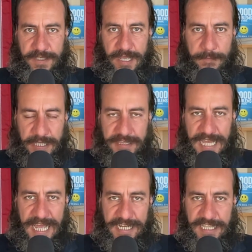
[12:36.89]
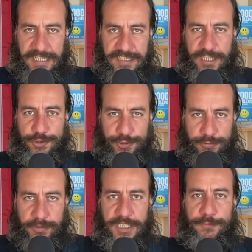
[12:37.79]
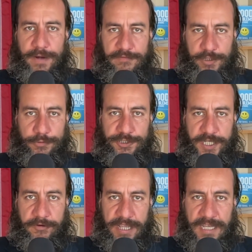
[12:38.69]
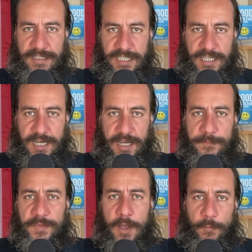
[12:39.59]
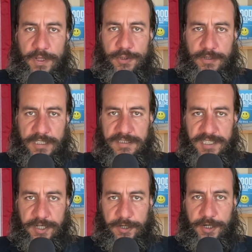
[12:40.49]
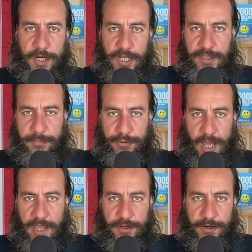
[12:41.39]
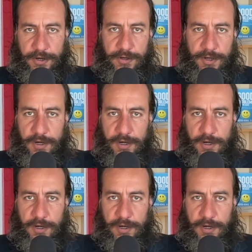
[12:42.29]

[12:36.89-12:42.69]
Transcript: I mean, that is a truly revolutionary idea when you consider the prior